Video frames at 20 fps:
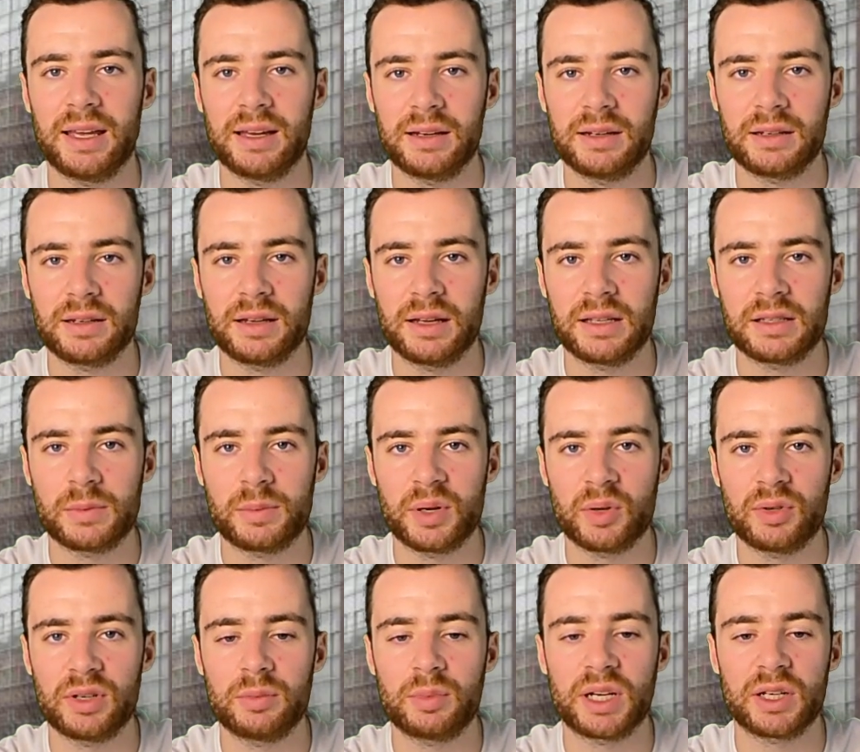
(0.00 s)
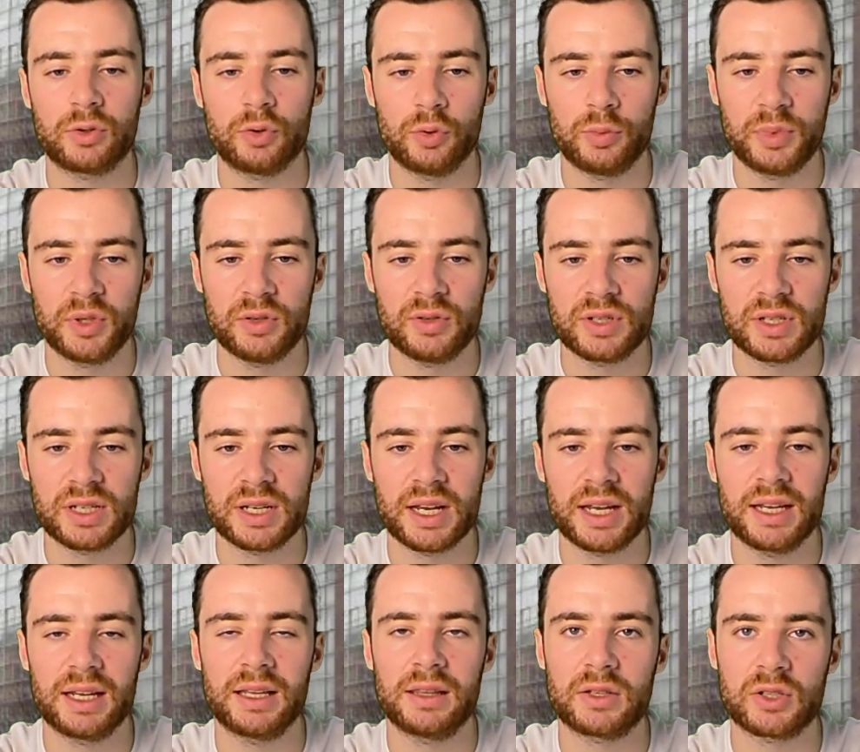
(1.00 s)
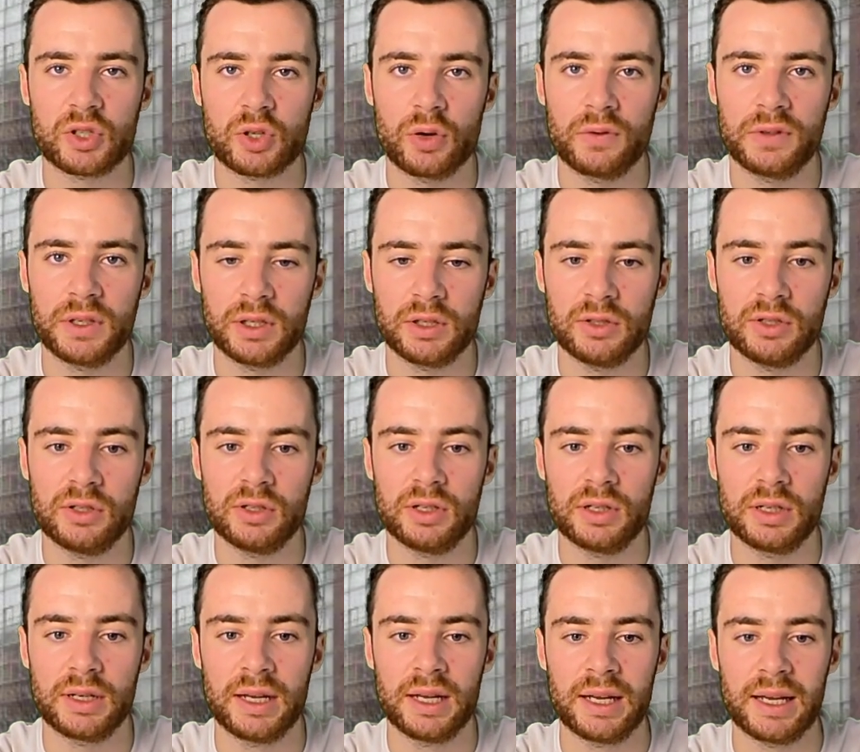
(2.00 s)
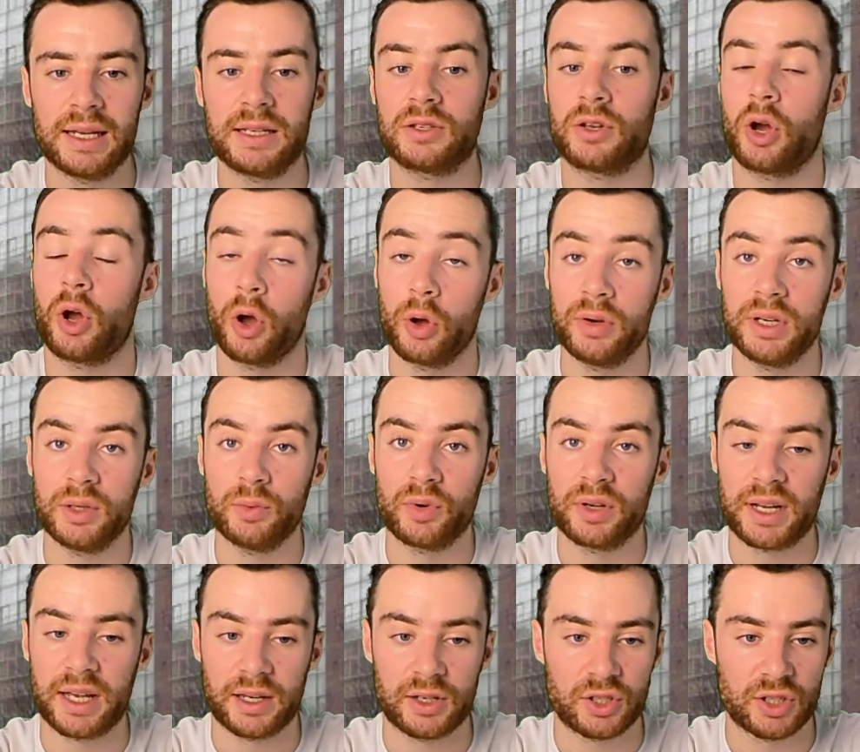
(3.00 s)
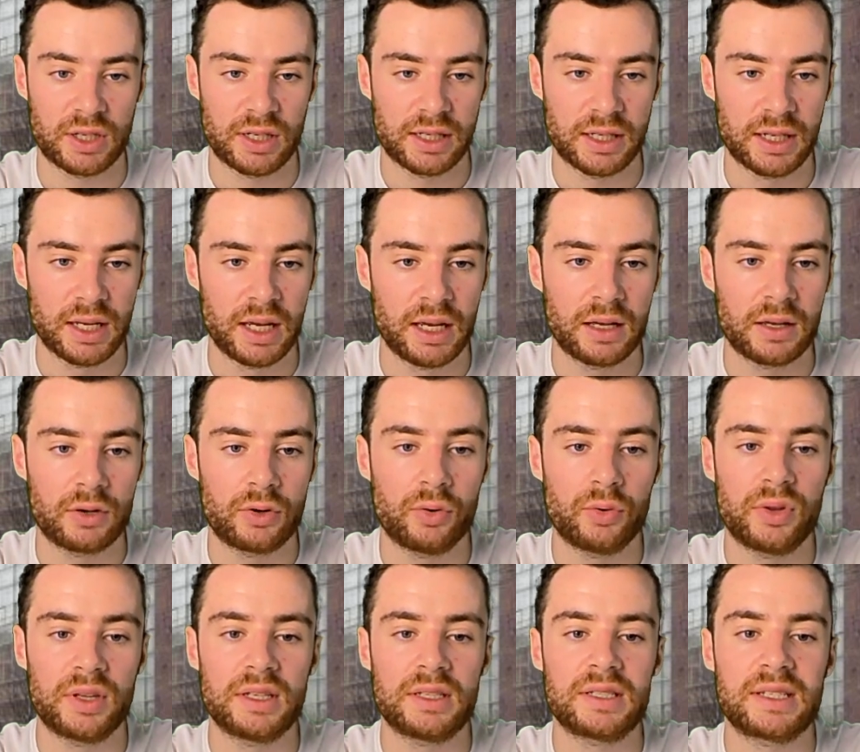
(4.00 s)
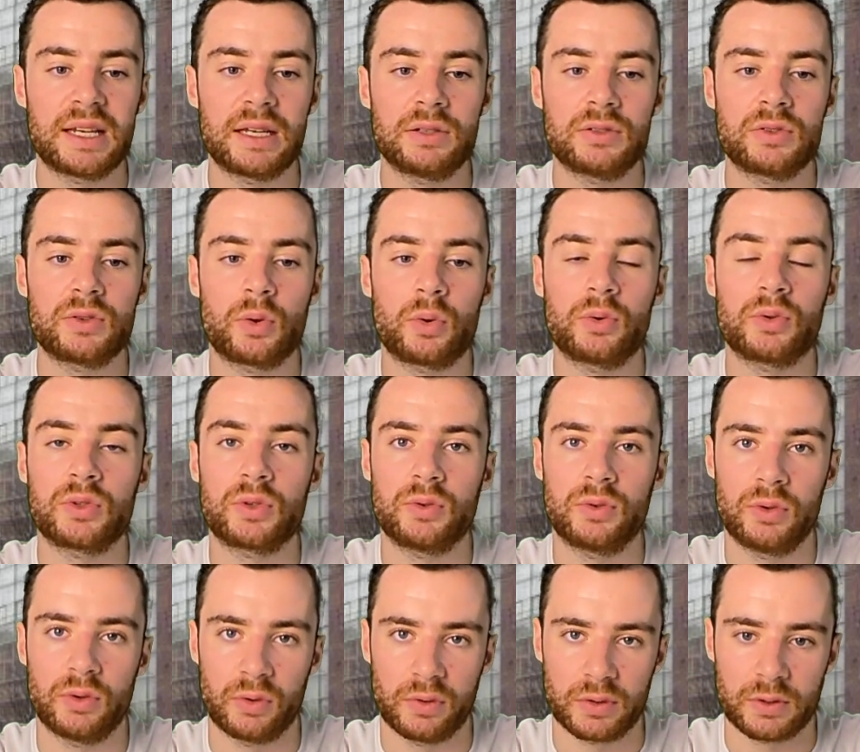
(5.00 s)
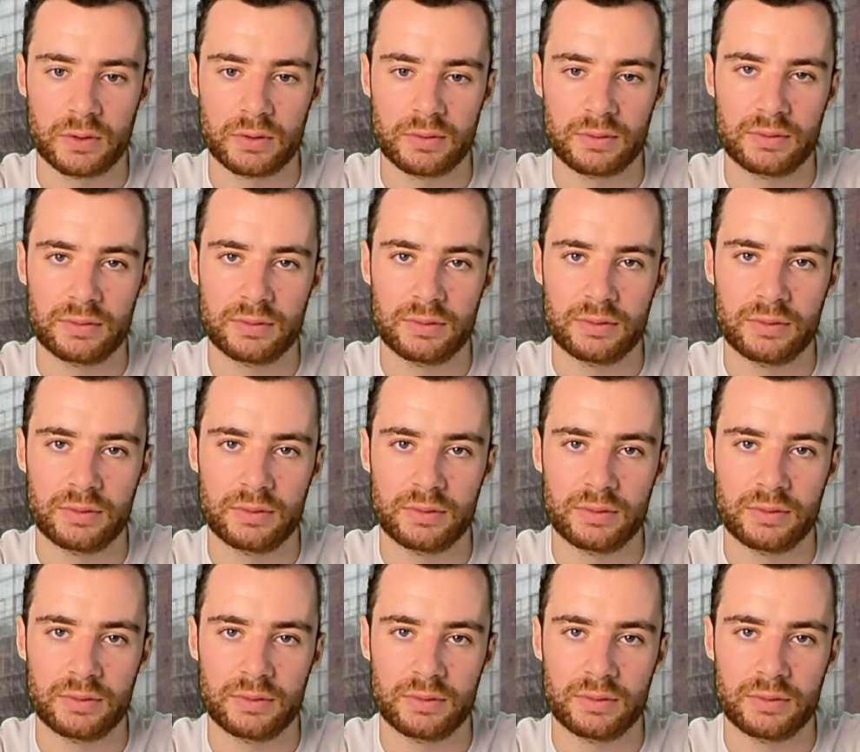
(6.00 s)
Here is a building by Corbusier in the Soviet Union, its only one actually, called the Centro Suyos.